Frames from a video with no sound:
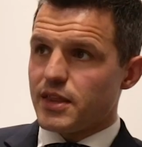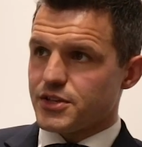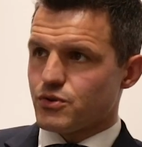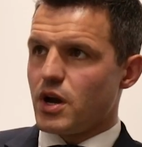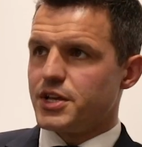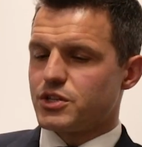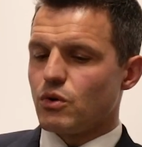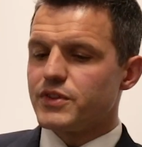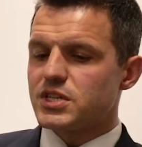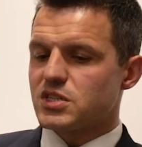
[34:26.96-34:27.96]
Yeah, that's right. So
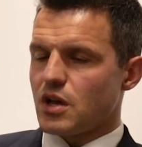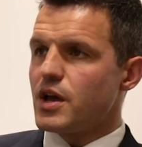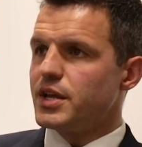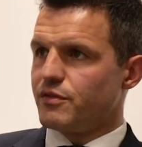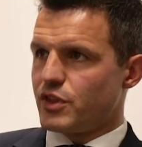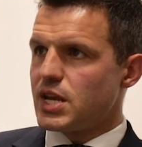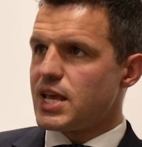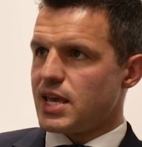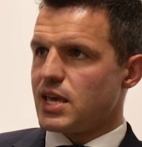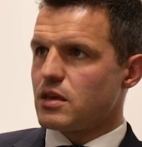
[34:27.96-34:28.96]
on the side of the
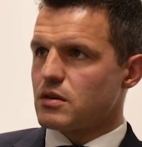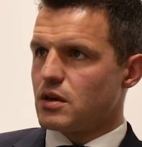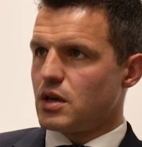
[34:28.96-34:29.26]
knee,